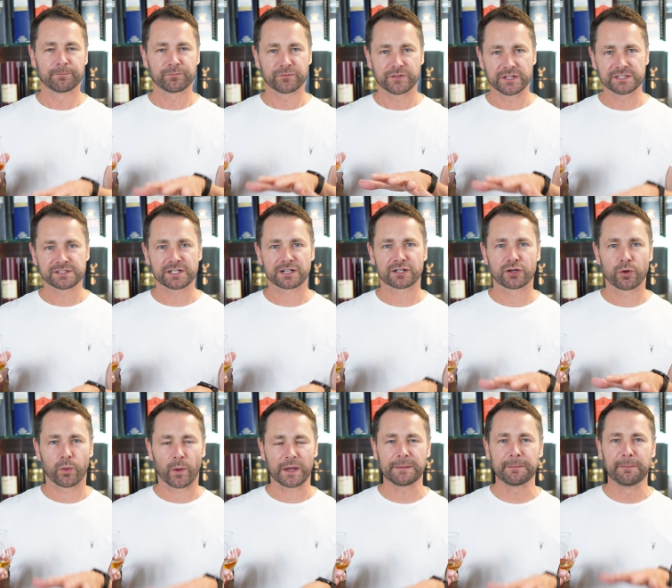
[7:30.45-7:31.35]
These are
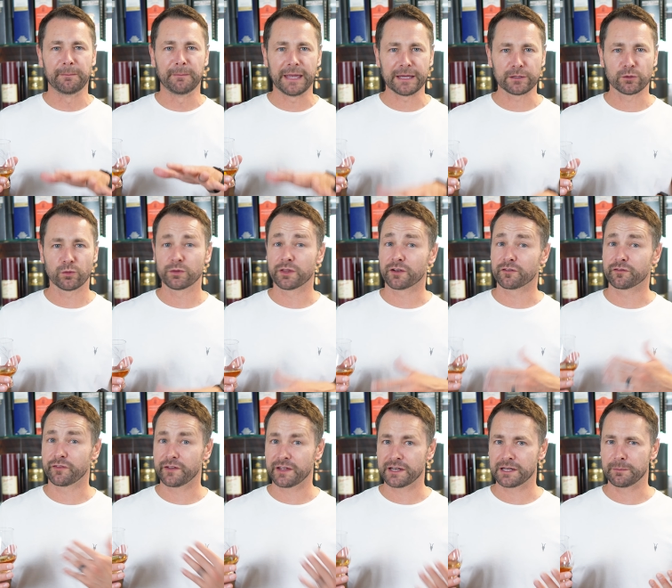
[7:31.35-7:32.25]
quite mellow, they're
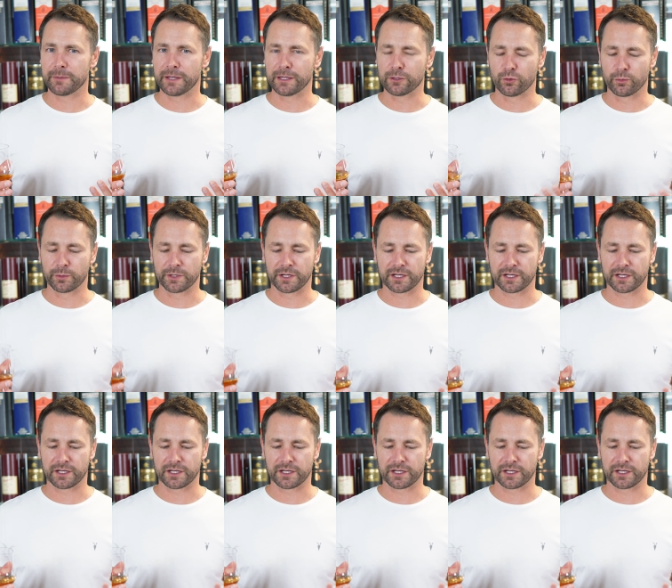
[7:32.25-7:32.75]
very mellow when